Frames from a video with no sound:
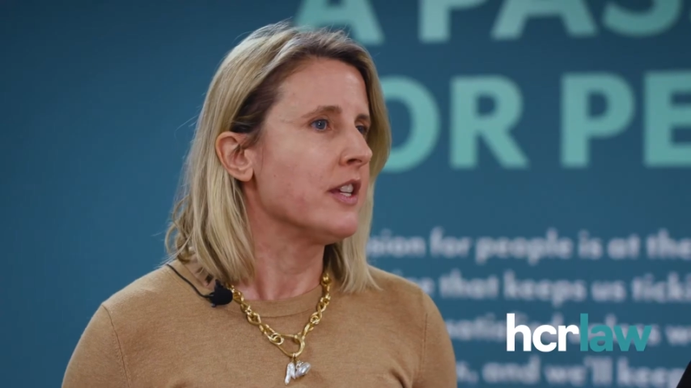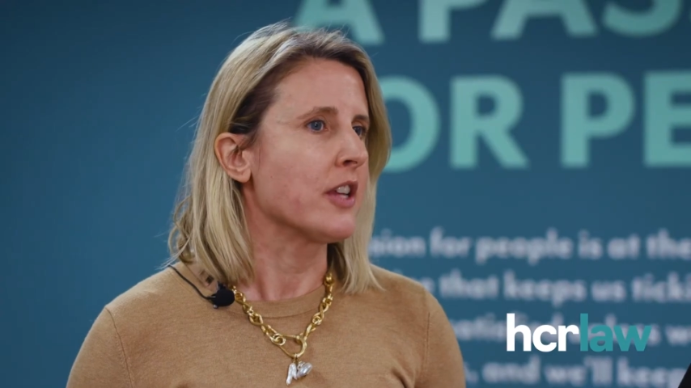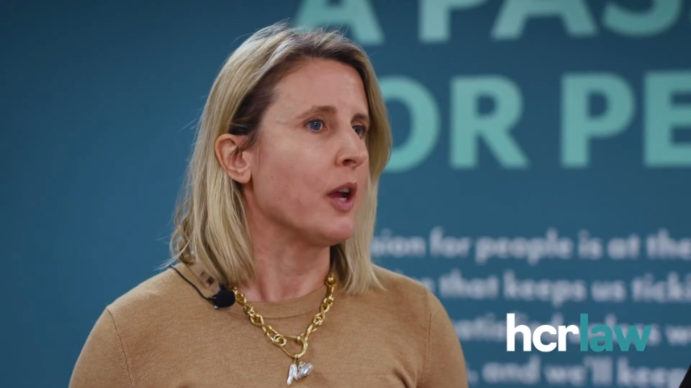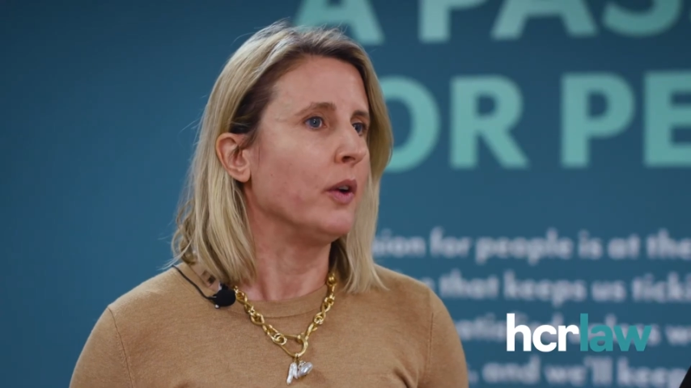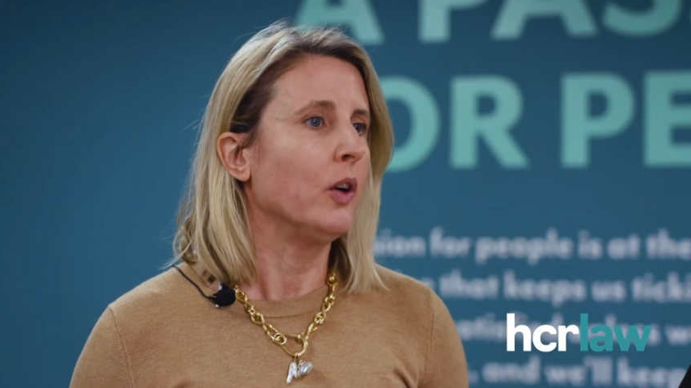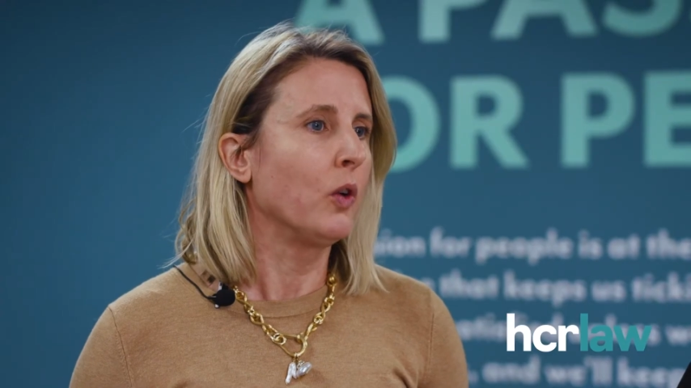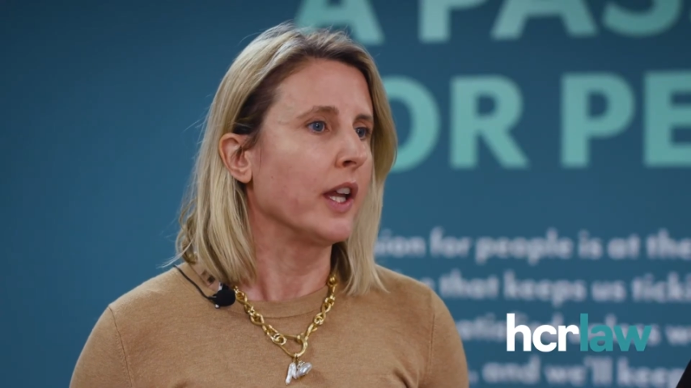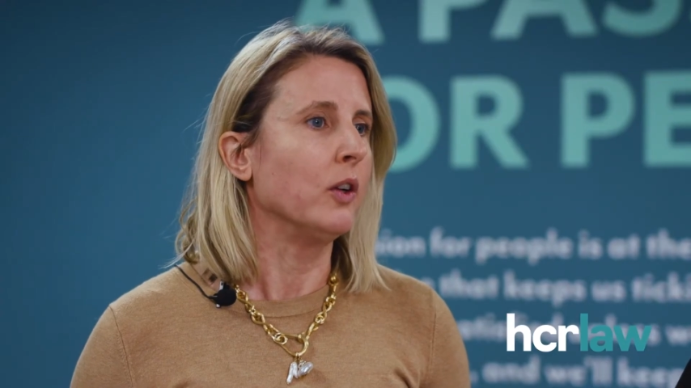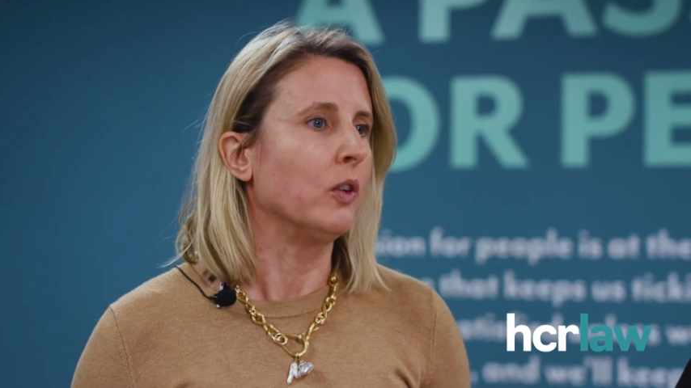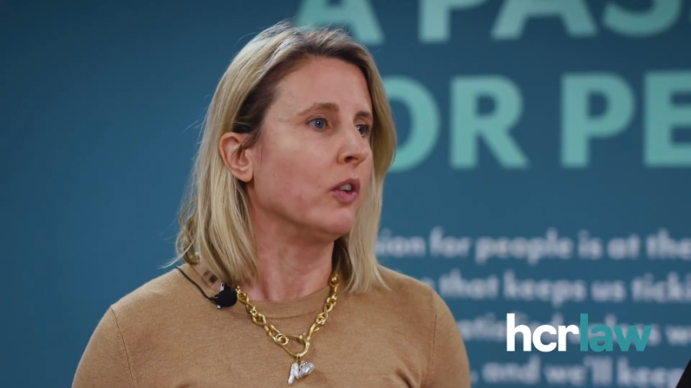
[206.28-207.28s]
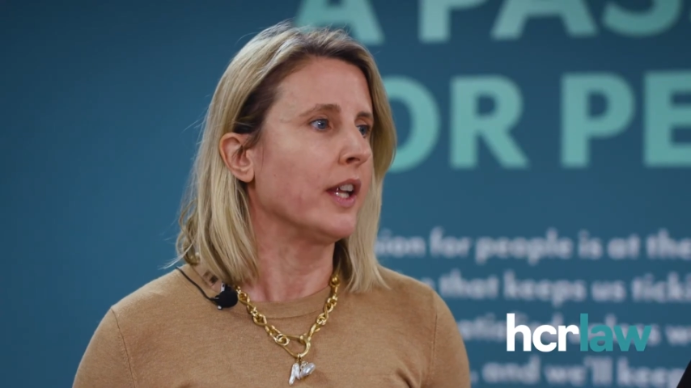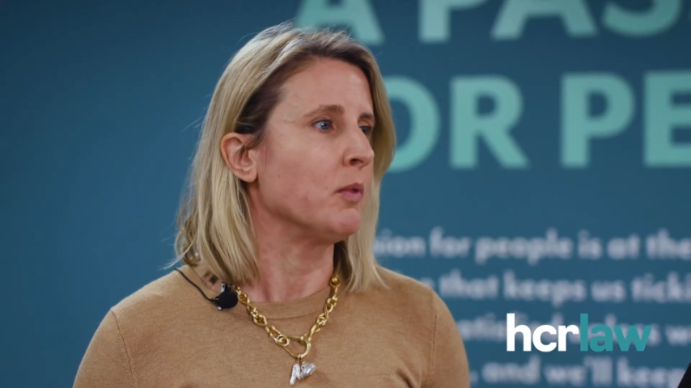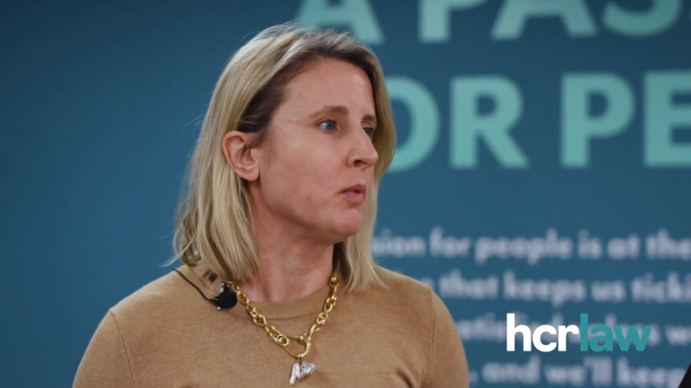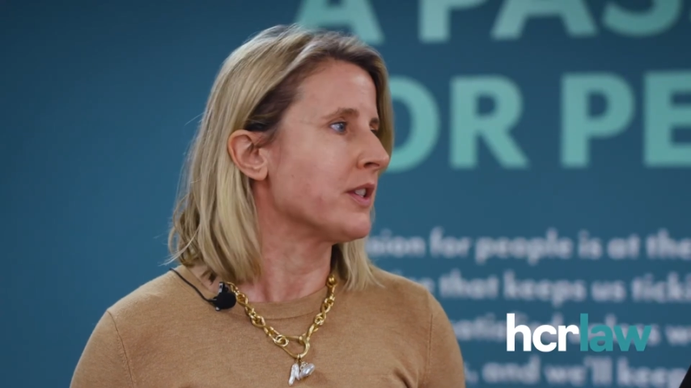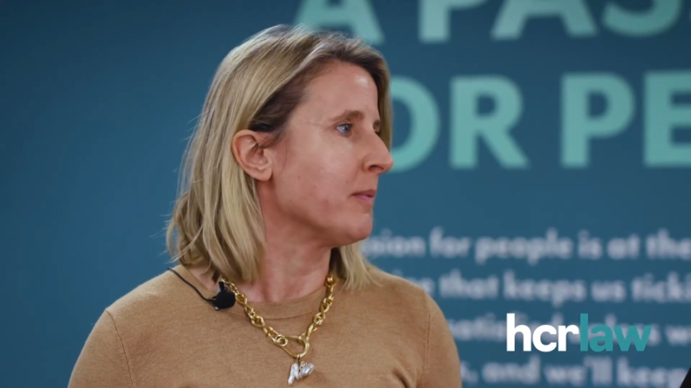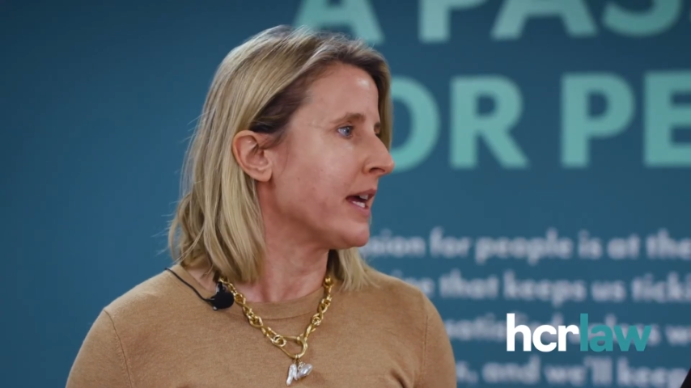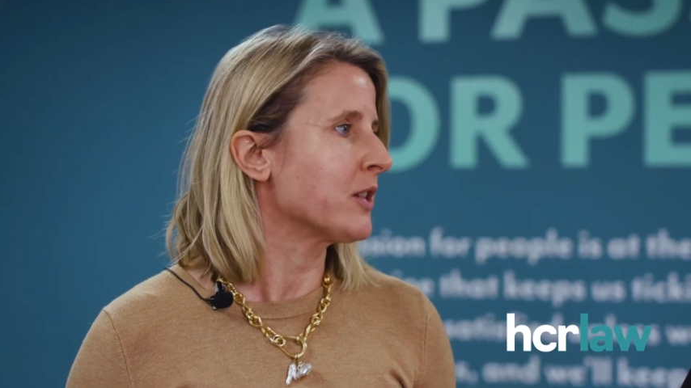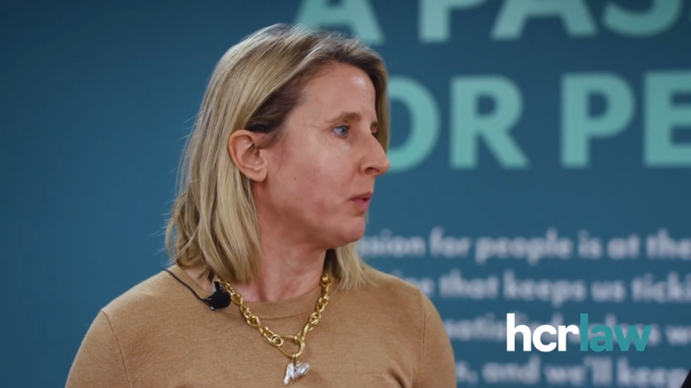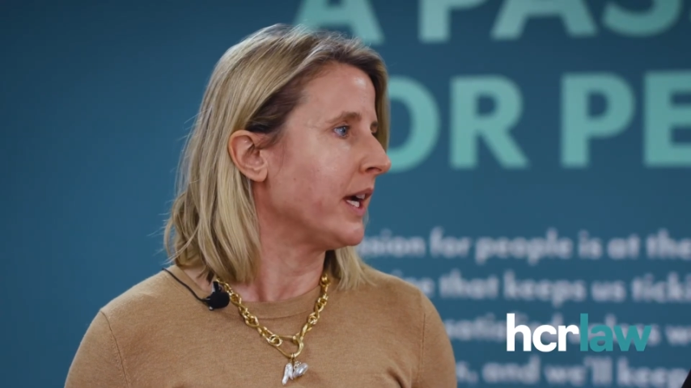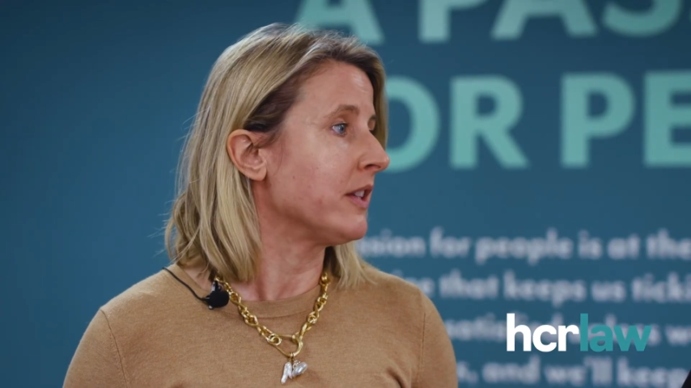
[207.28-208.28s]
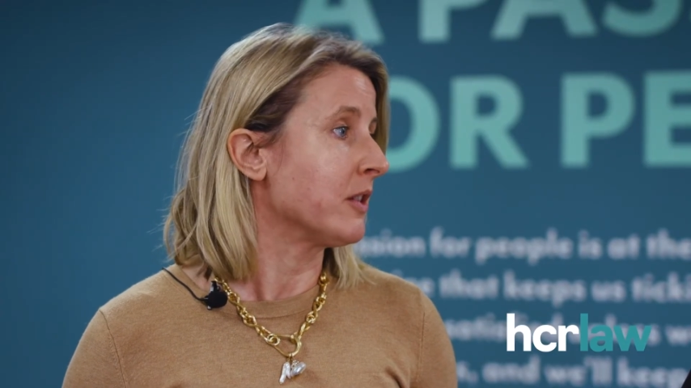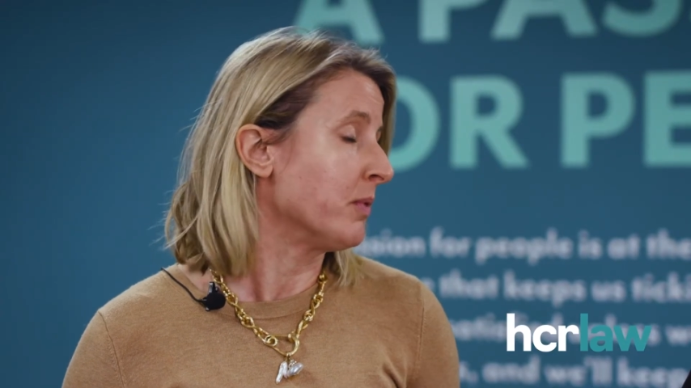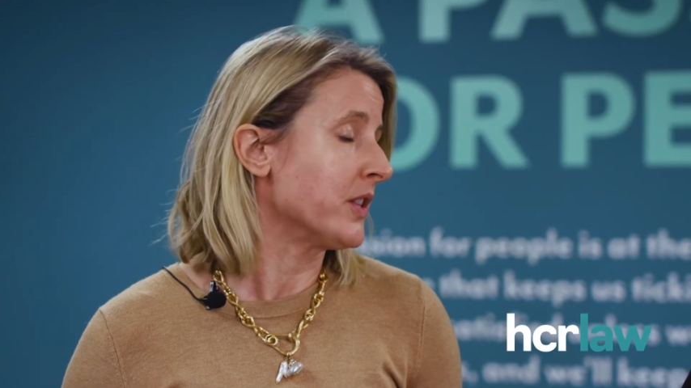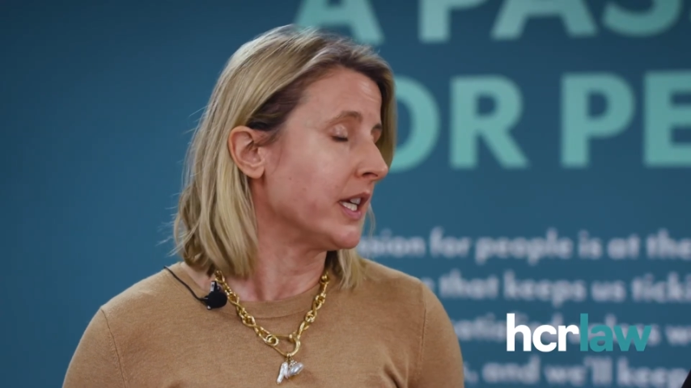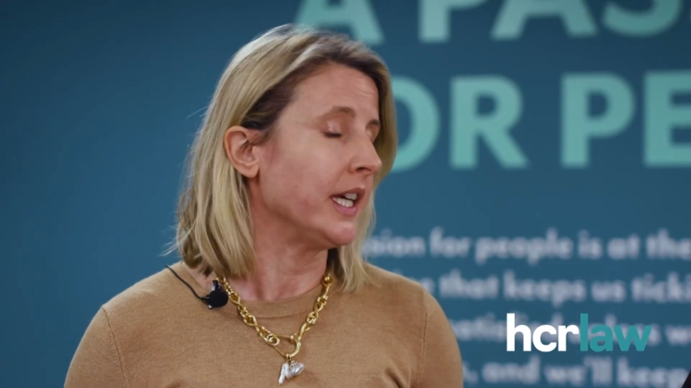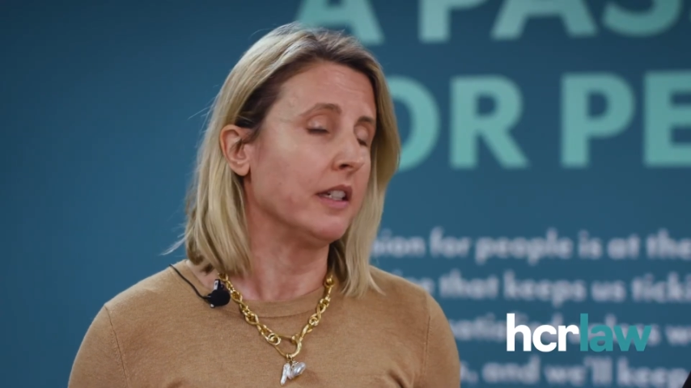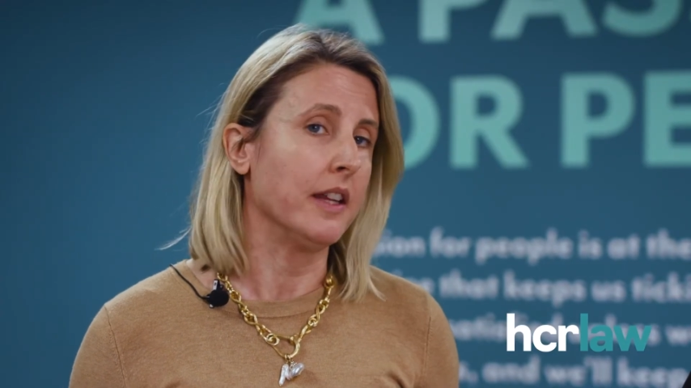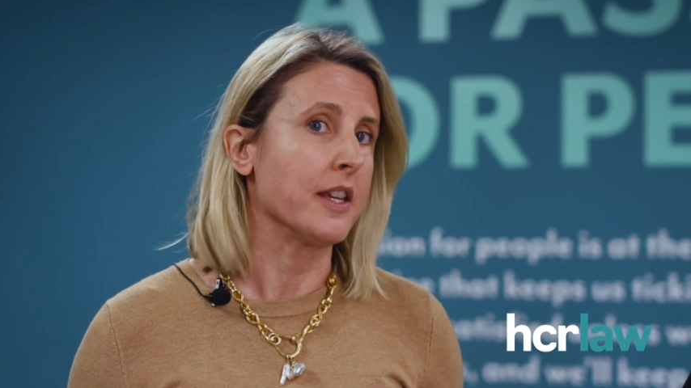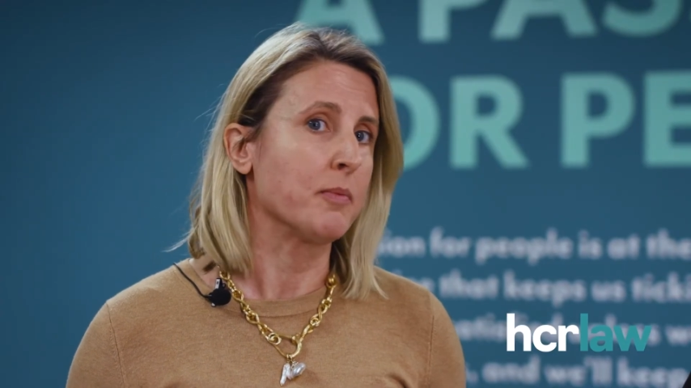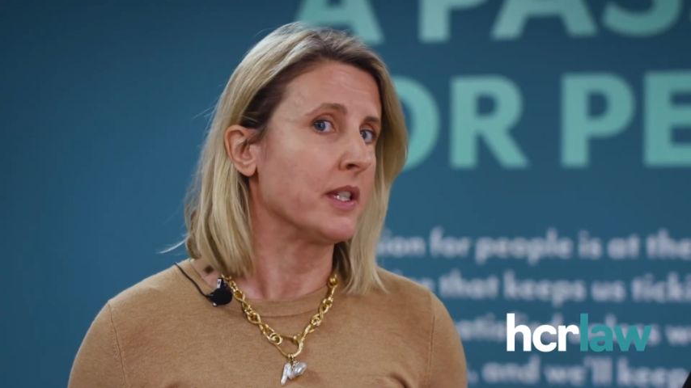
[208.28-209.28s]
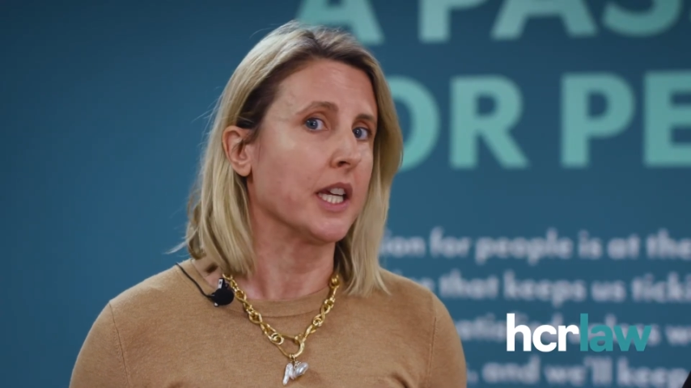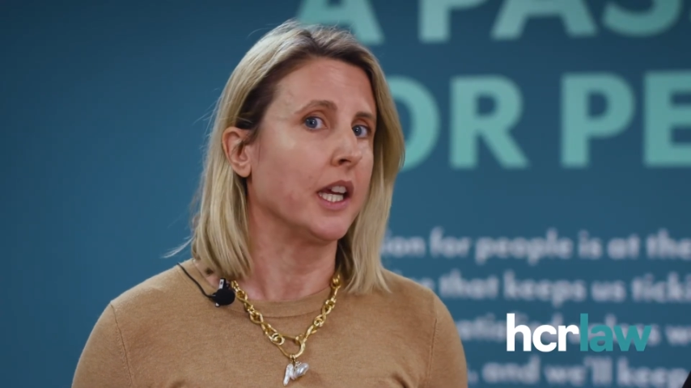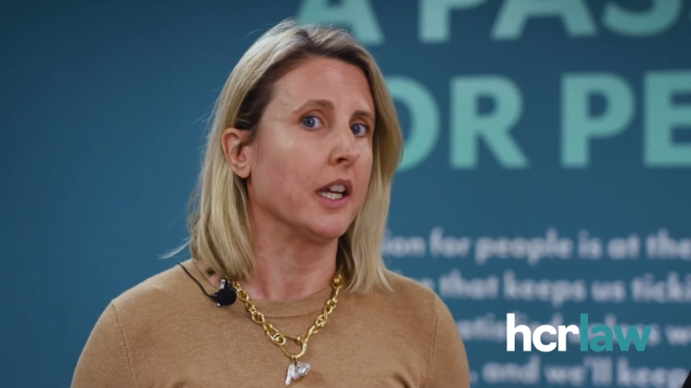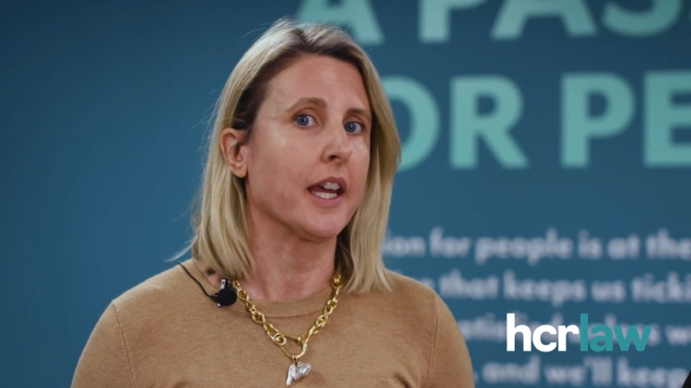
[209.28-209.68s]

So all in all, it was the best way to proceed in this particular